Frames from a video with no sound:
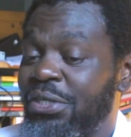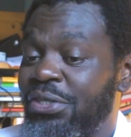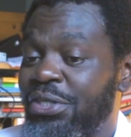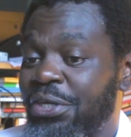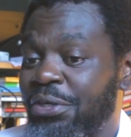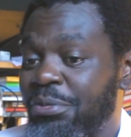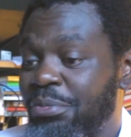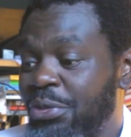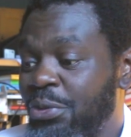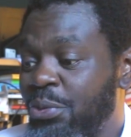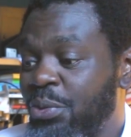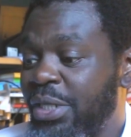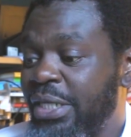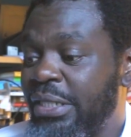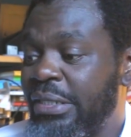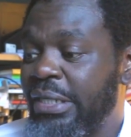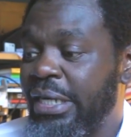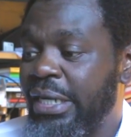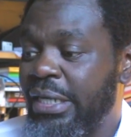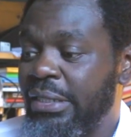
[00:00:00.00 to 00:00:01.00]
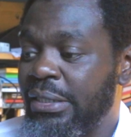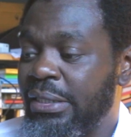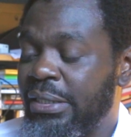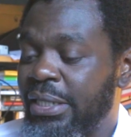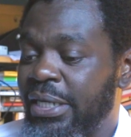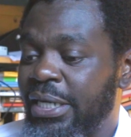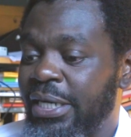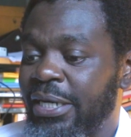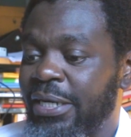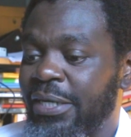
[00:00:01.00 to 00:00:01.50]
Jeremy Wheat and
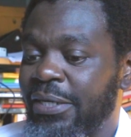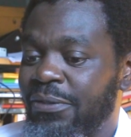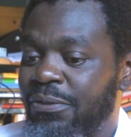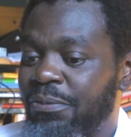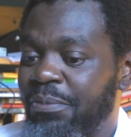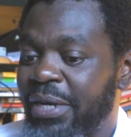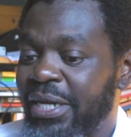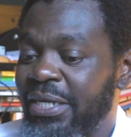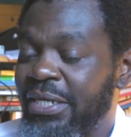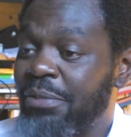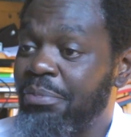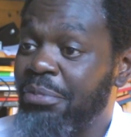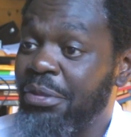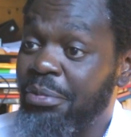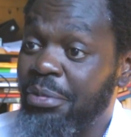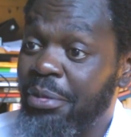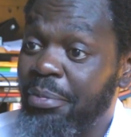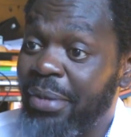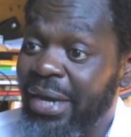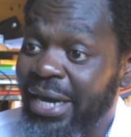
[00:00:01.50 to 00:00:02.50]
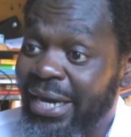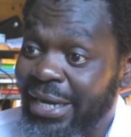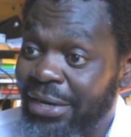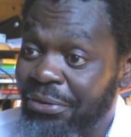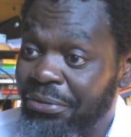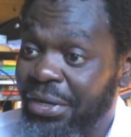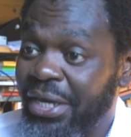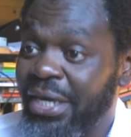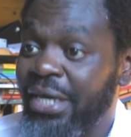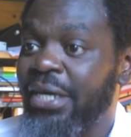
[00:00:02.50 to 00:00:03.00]
his partner Bibi
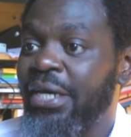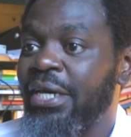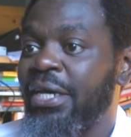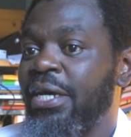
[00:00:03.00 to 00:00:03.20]
Bakare